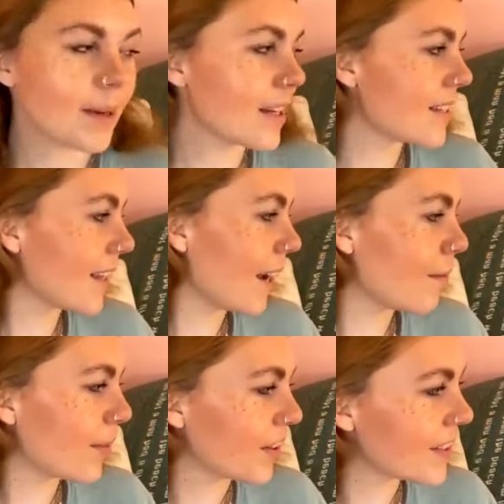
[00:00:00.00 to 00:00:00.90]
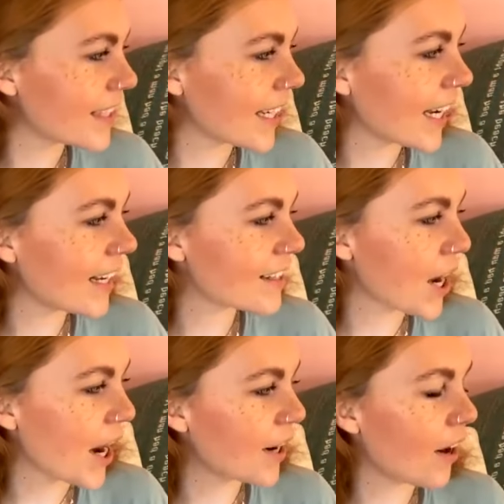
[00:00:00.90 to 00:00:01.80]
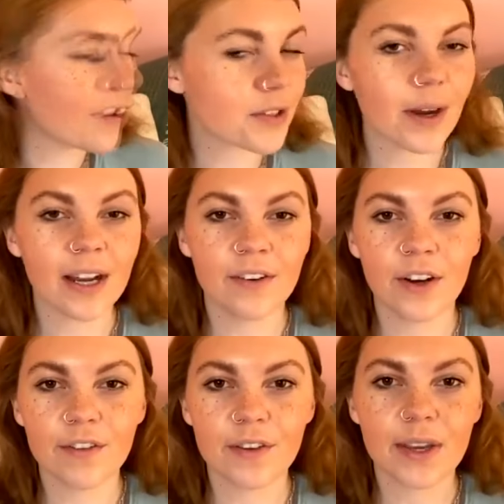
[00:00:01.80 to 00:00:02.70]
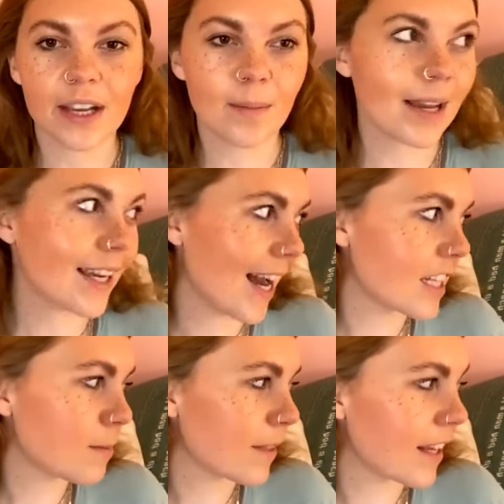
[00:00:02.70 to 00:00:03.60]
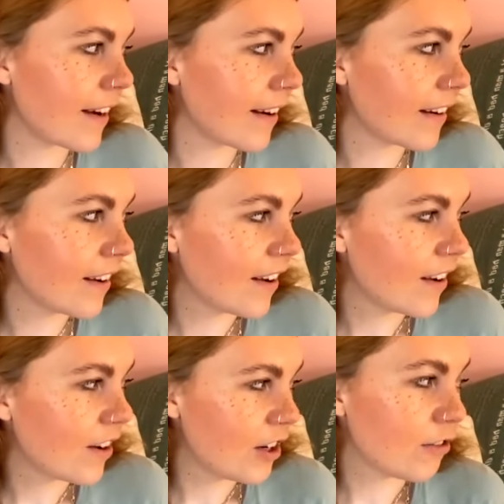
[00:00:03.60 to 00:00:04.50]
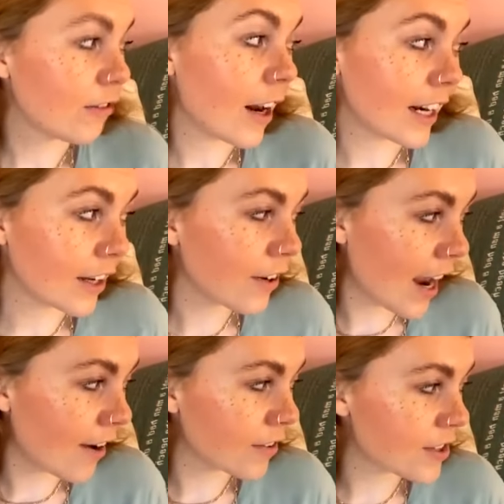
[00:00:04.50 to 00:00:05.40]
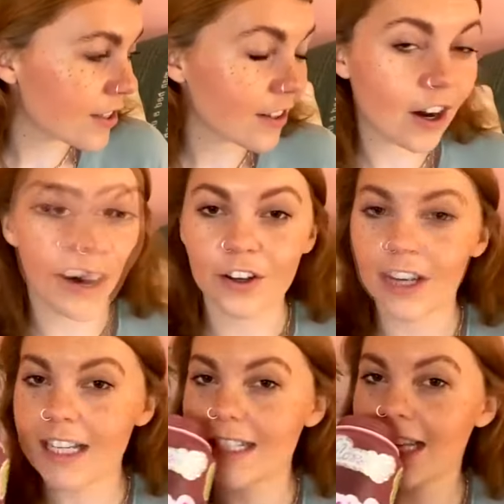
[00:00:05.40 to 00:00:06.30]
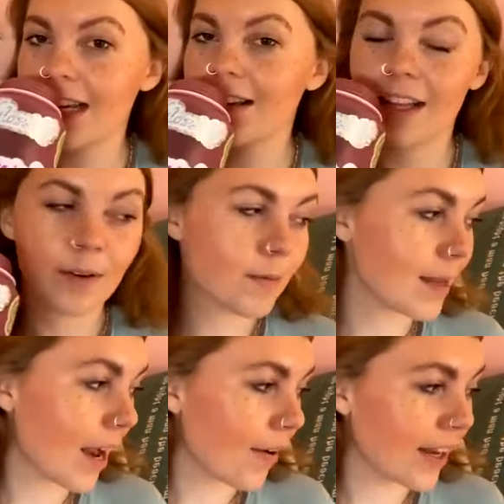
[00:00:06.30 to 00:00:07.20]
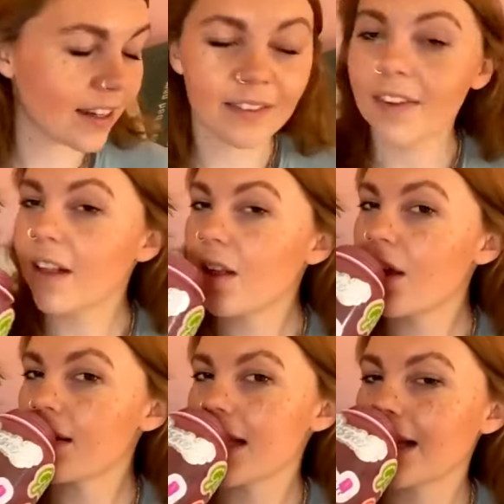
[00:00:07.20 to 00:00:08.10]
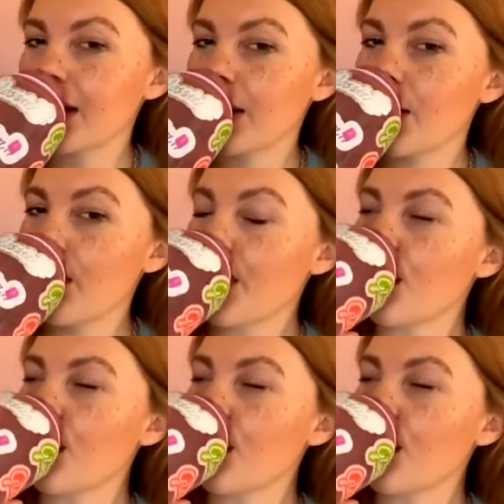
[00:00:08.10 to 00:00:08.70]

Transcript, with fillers: because I'm thirsty and tired. Also, I don't know if you hear my cats, but they're running around all crazy. They were meowing a second ago.